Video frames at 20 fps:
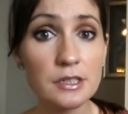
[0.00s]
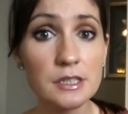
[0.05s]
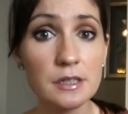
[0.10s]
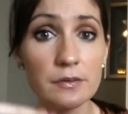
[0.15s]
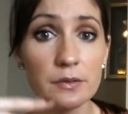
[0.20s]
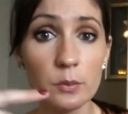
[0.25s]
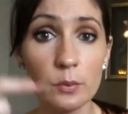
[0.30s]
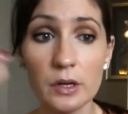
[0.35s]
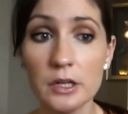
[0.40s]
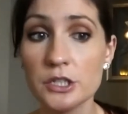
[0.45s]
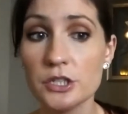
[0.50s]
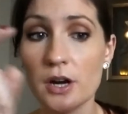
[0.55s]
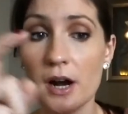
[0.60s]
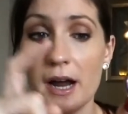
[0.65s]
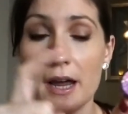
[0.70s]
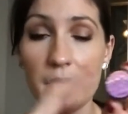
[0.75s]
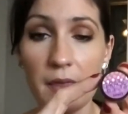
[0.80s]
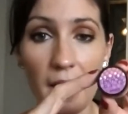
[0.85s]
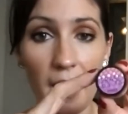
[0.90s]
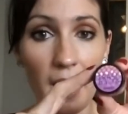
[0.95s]
So if you want to
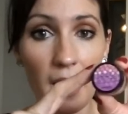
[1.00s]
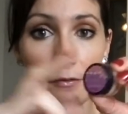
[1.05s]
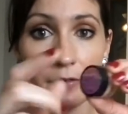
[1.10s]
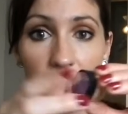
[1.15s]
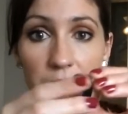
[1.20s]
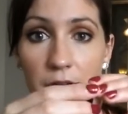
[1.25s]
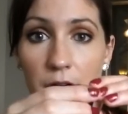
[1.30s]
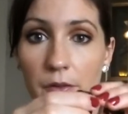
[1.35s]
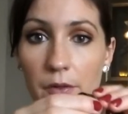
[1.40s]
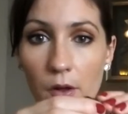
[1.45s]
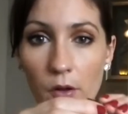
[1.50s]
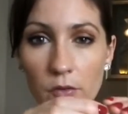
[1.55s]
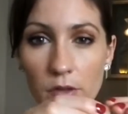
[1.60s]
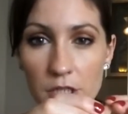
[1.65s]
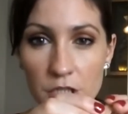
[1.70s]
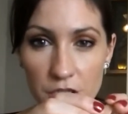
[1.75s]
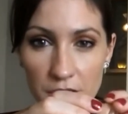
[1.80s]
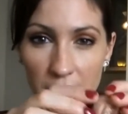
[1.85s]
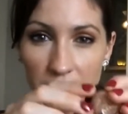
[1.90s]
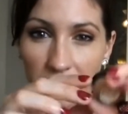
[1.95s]
try it, they have it there. The only
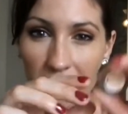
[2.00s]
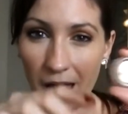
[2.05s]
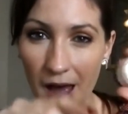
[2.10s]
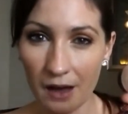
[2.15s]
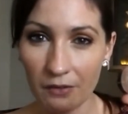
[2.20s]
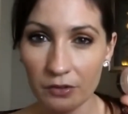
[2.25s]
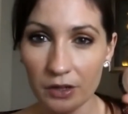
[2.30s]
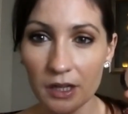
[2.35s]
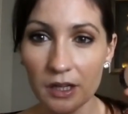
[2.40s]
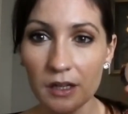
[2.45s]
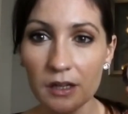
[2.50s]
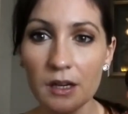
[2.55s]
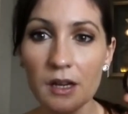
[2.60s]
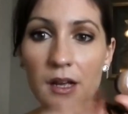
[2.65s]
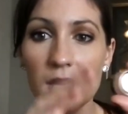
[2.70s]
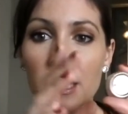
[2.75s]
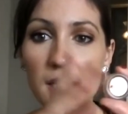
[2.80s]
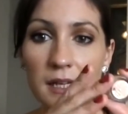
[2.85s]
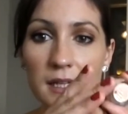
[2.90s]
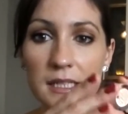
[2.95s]
shade they have it in
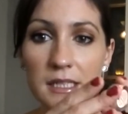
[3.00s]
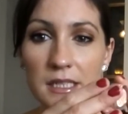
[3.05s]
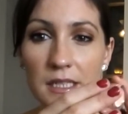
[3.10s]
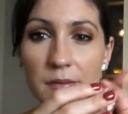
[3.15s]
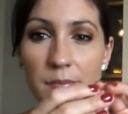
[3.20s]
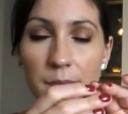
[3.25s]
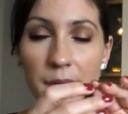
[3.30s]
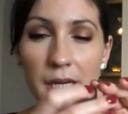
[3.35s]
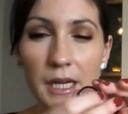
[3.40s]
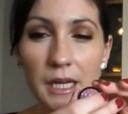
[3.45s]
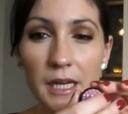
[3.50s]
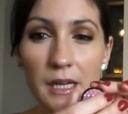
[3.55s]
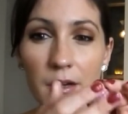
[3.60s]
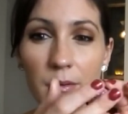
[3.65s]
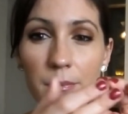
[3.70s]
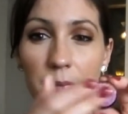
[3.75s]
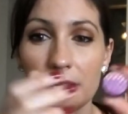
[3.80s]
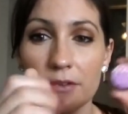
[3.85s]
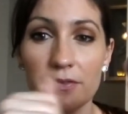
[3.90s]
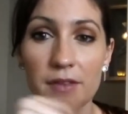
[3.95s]
is in
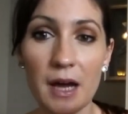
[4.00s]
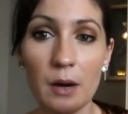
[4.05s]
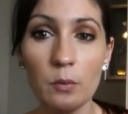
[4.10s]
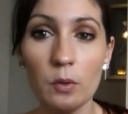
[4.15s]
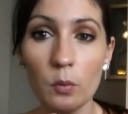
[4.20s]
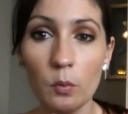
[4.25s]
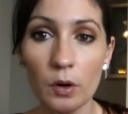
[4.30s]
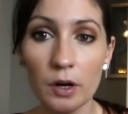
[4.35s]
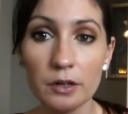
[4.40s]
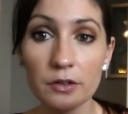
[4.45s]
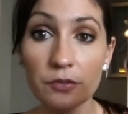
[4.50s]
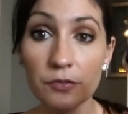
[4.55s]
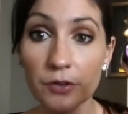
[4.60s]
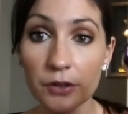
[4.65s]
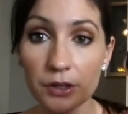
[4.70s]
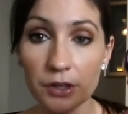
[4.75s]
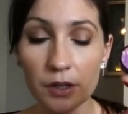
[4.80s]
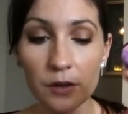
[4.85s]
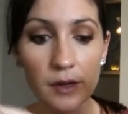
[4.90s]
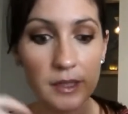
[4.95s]
medium, but if that will work for
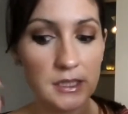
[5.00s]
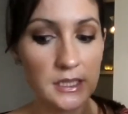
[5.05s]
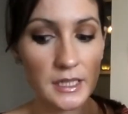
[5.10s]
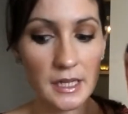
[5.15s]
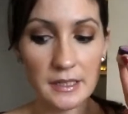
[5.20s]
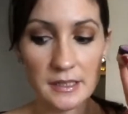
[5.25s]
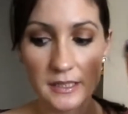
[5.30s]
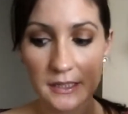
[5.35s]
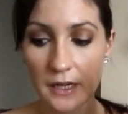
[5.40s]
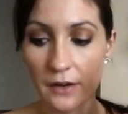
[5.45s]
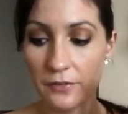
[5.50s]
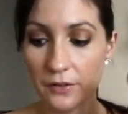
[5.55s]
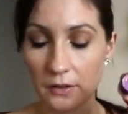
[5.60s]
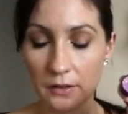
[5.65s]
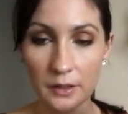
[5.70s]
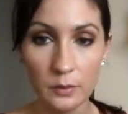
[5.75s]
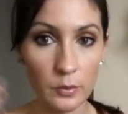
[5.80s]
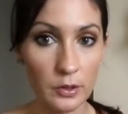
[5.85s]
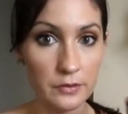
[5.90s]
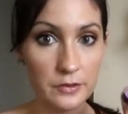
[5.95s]
you, I'd say it's
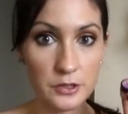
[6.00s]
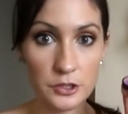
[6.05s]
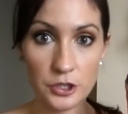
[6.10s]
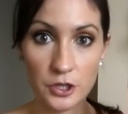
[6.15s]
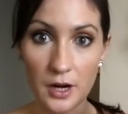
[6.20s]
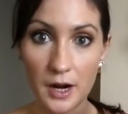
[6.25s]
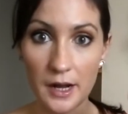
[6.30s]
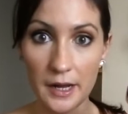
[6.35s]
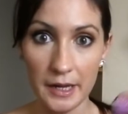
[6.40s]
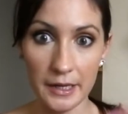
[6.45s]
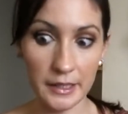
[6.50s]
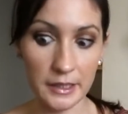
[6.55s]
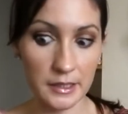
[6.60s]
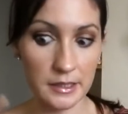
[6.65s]
definitely worth trying.